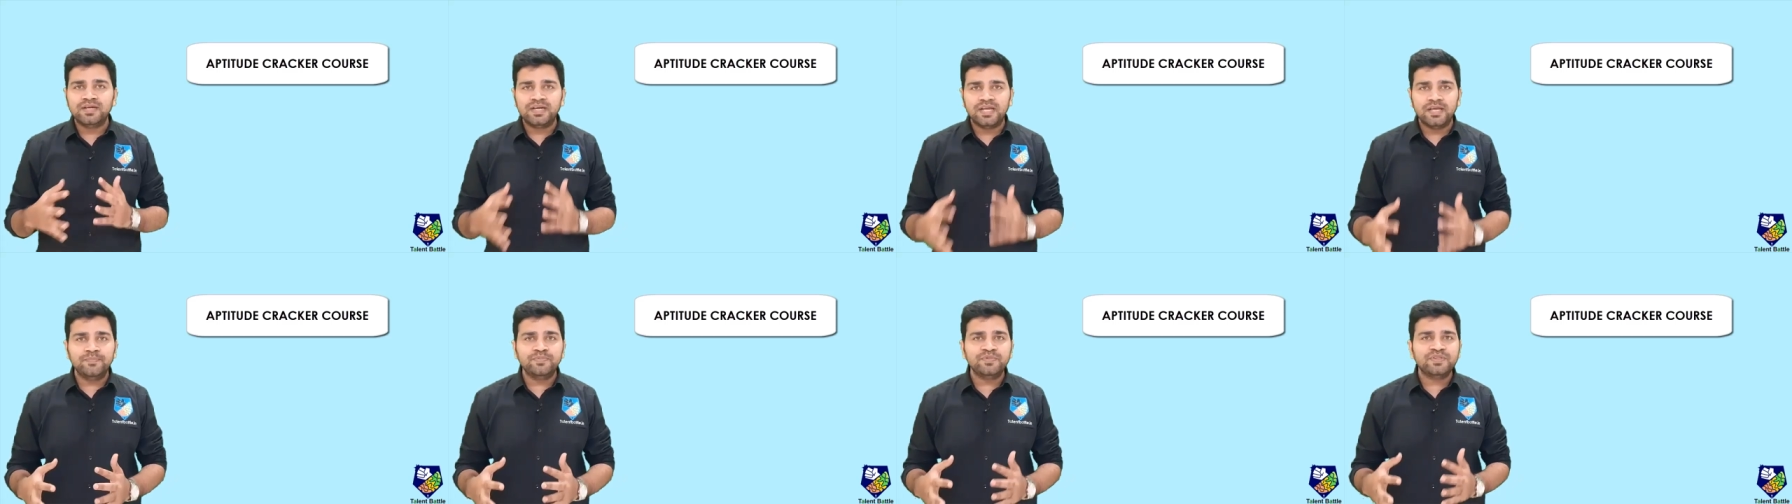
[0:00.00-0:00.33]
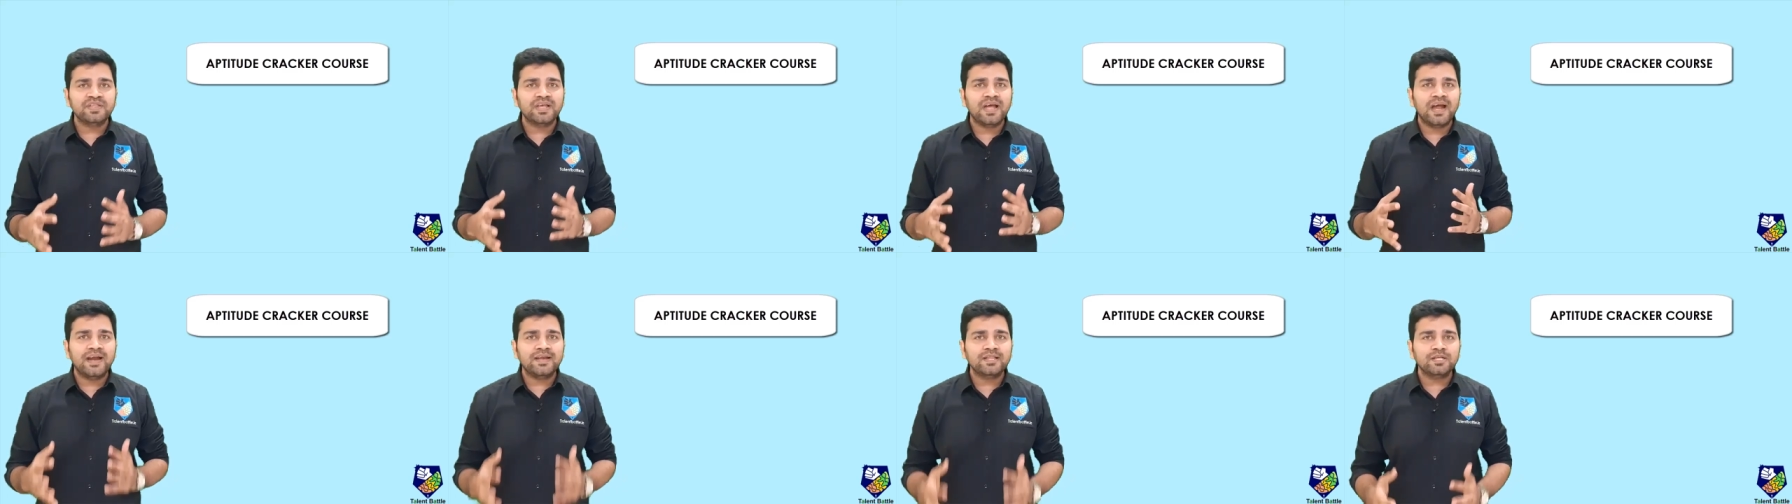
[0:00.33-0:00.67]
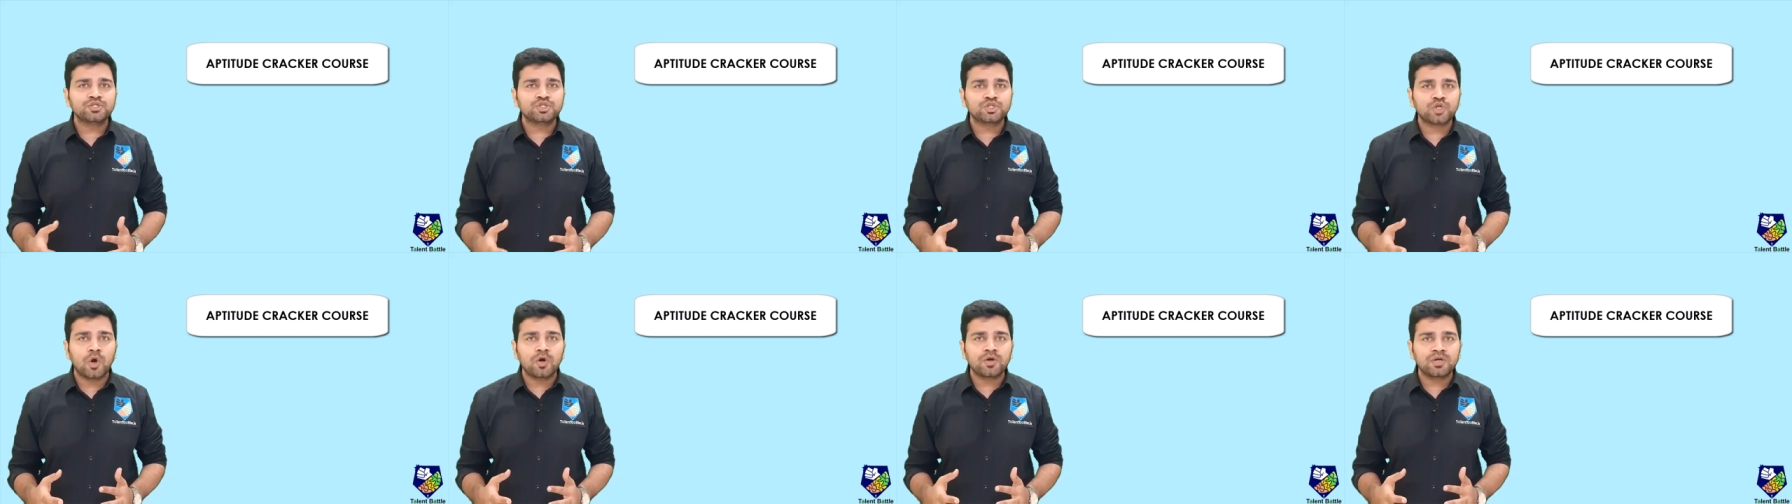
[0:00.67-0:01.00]
tips and
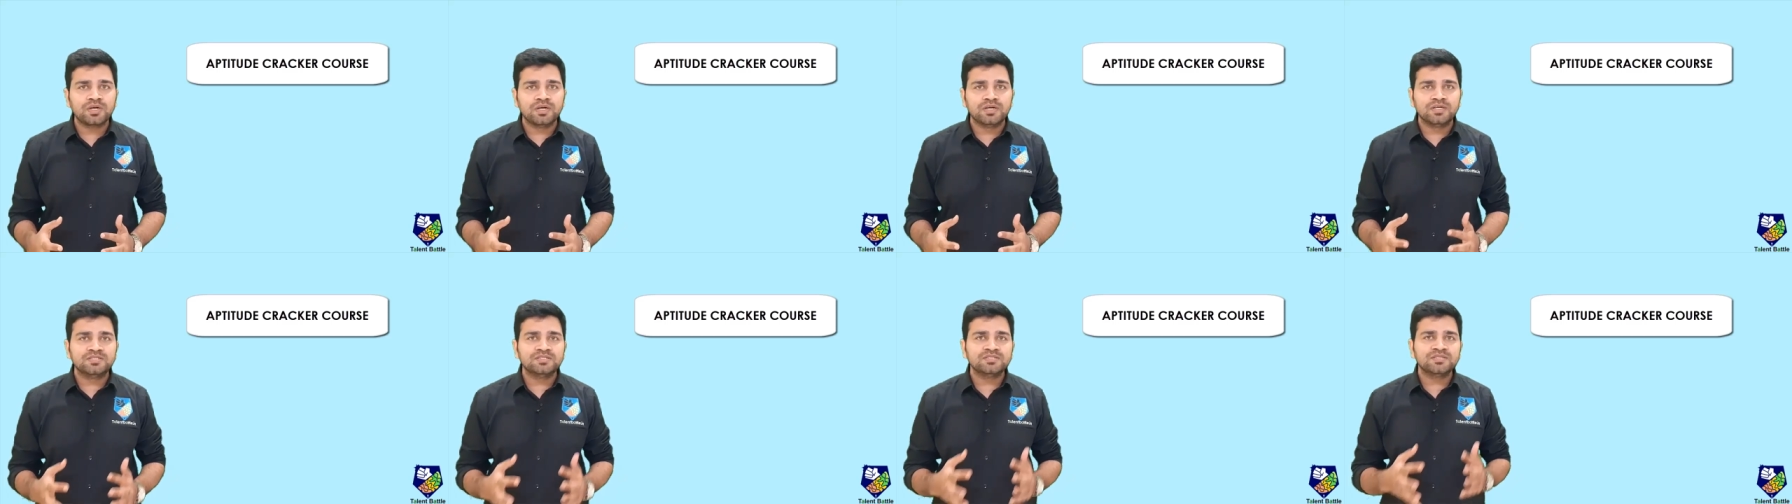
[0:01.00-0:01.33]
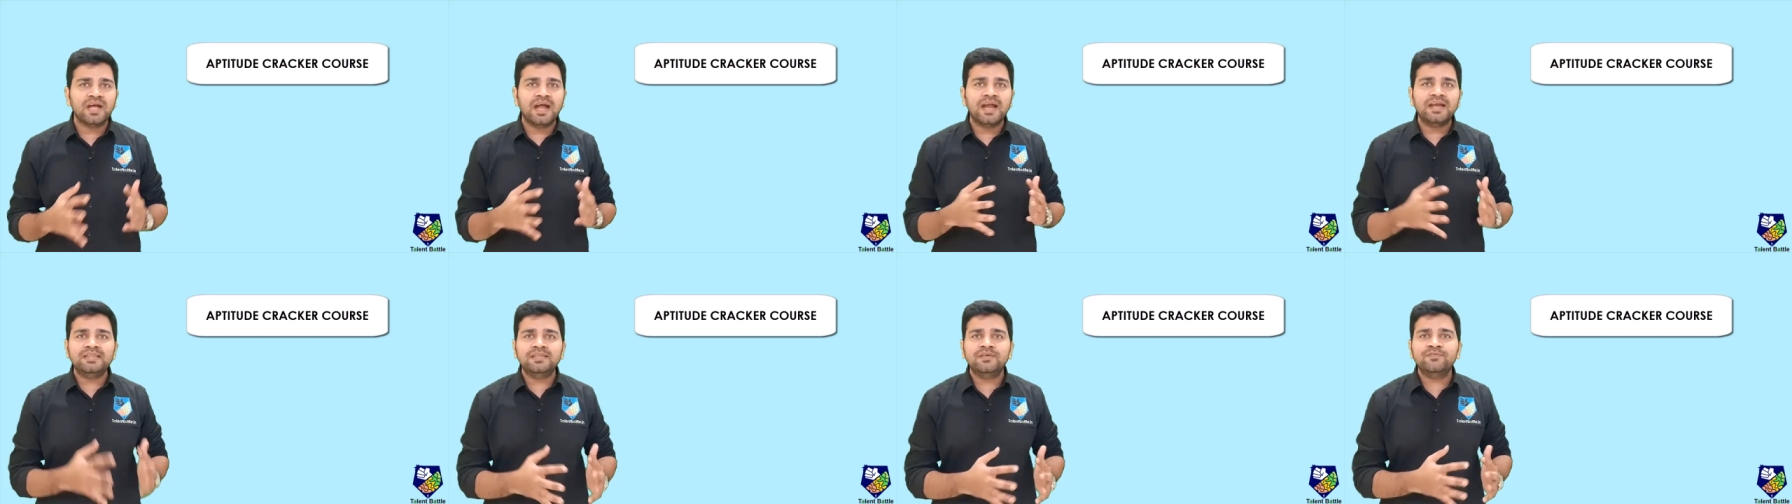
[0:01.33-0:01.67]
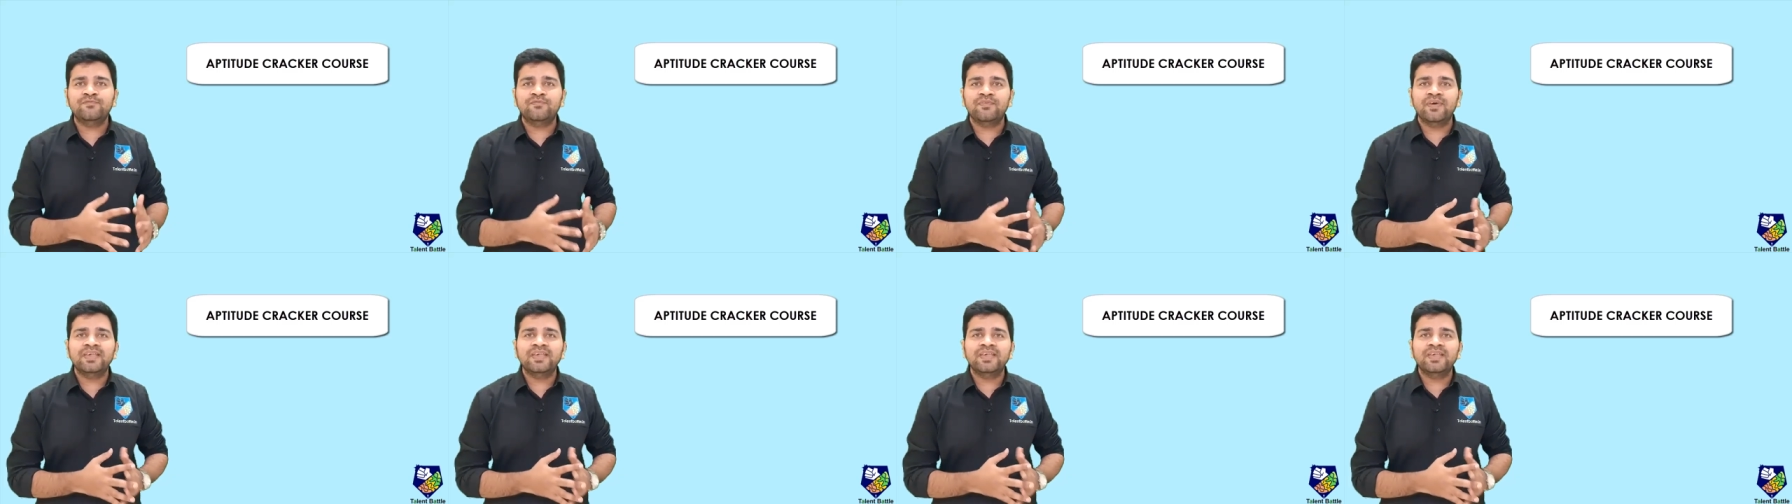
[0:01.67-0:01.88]
the shortcuts and the